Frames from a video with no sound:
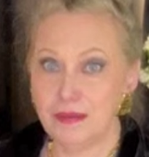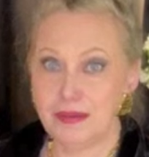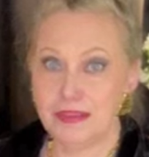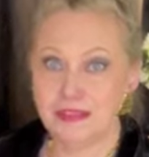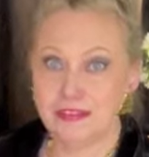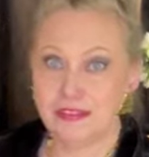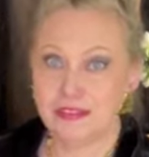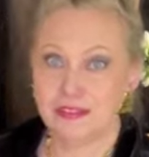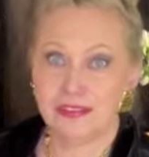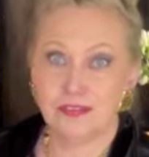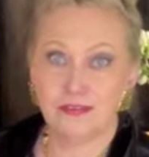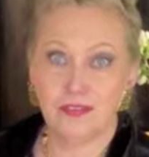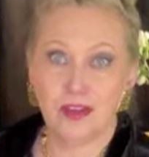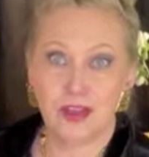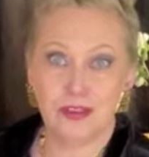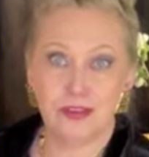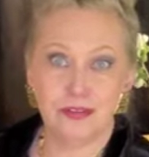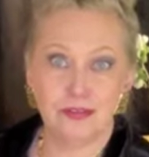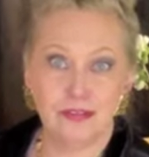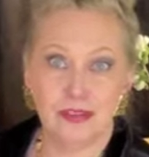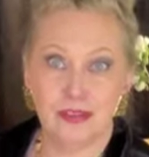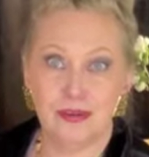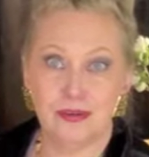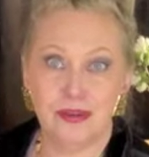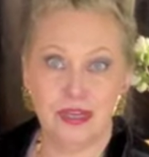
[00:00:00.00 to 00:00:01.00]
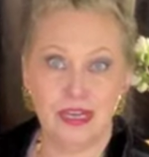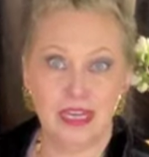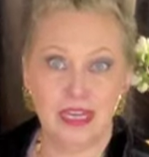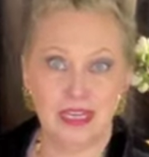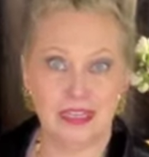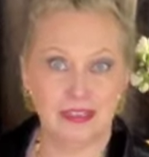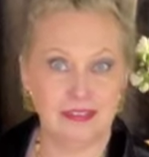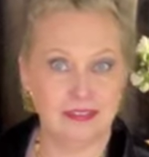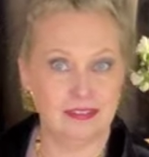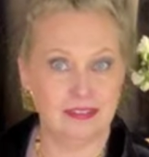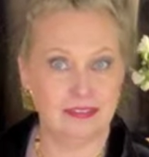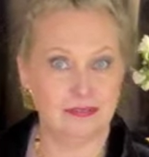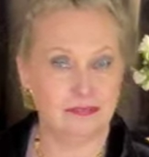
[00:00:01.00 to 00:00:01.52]
it's because of all those
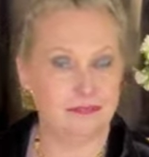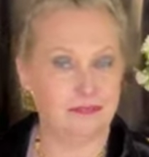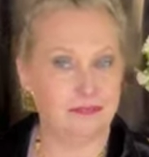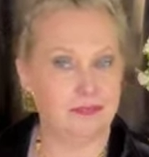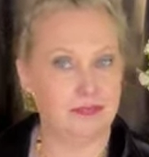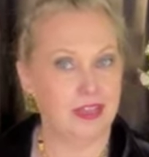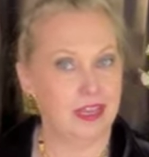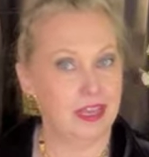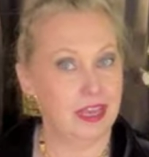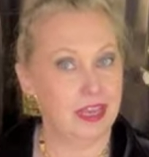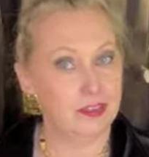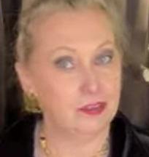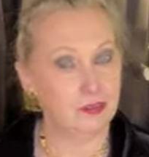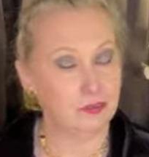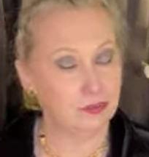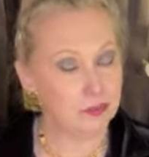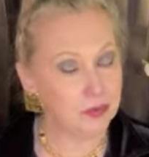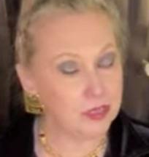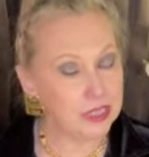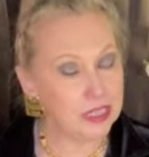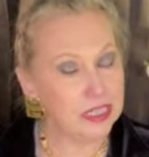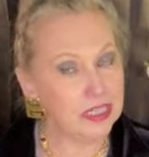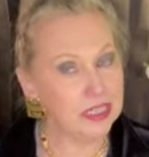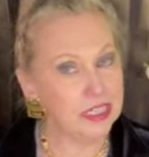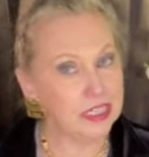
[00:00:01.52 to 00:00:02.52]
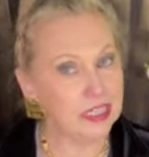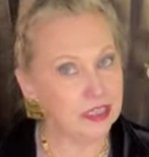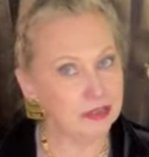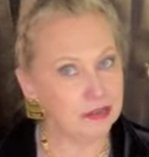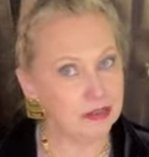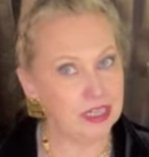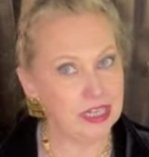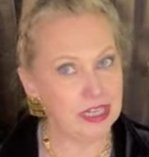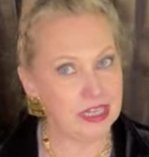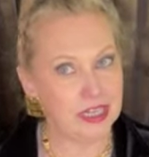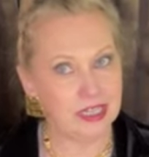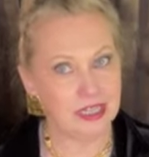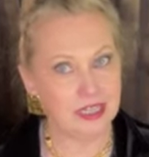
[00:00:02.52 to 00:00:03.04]
ingredients. It's really
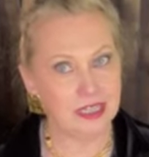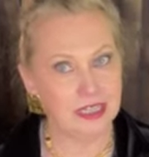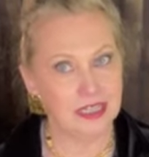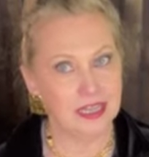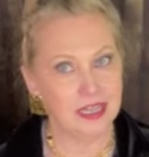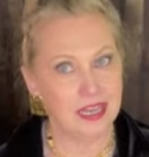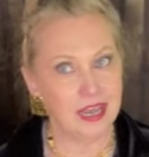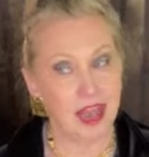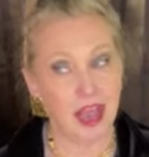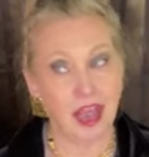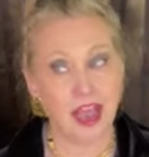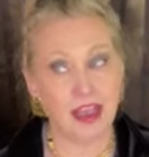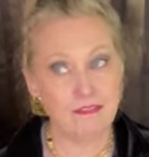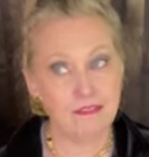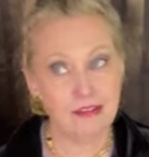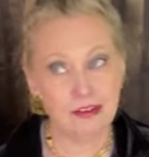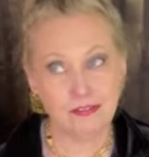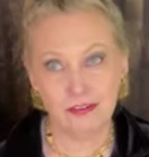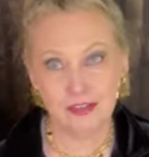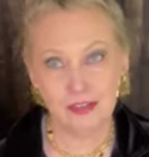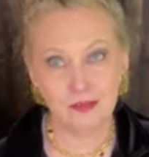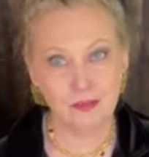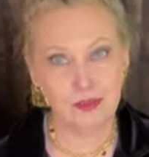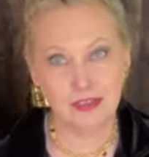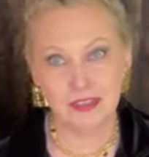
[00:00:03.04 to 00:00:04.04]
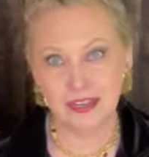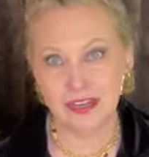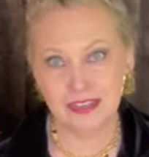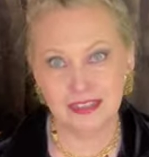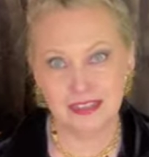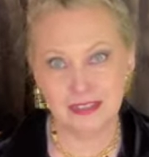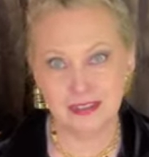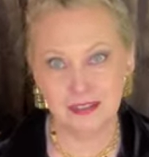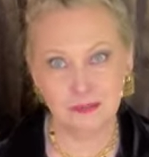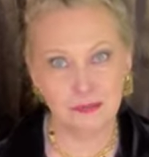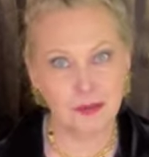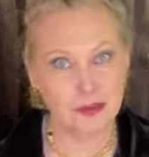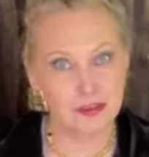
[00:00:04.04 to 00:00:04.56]
unique. I've never smelled anything
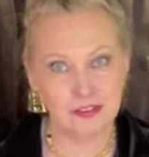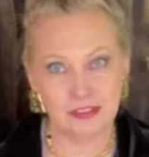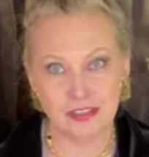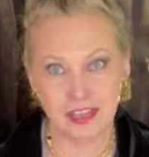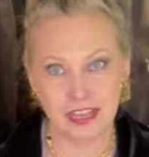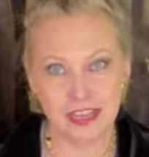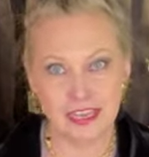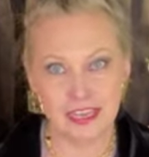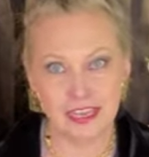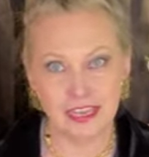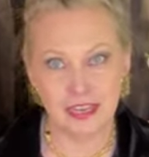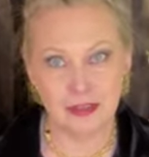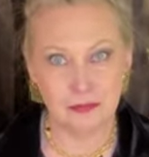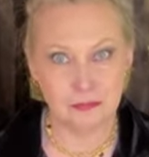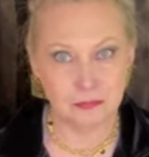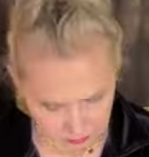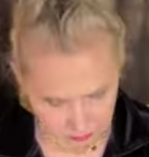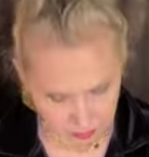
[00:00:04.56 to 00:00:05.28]
that smells like it.